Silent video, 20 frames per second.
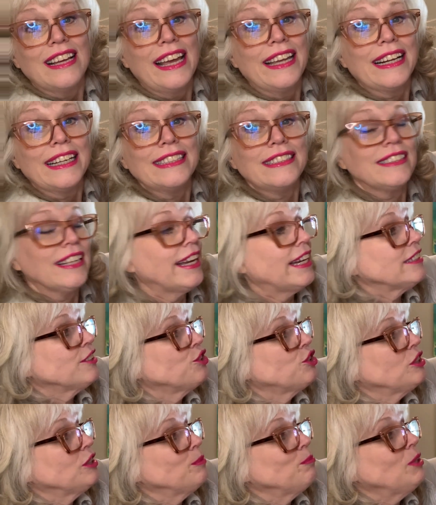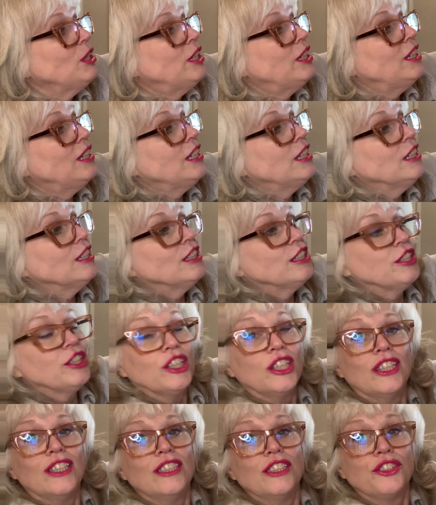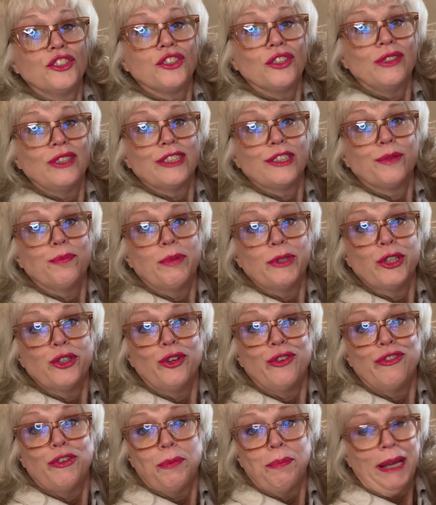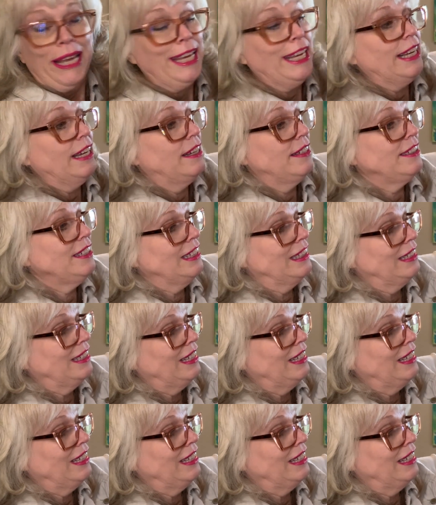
and I attached them to this beautiful band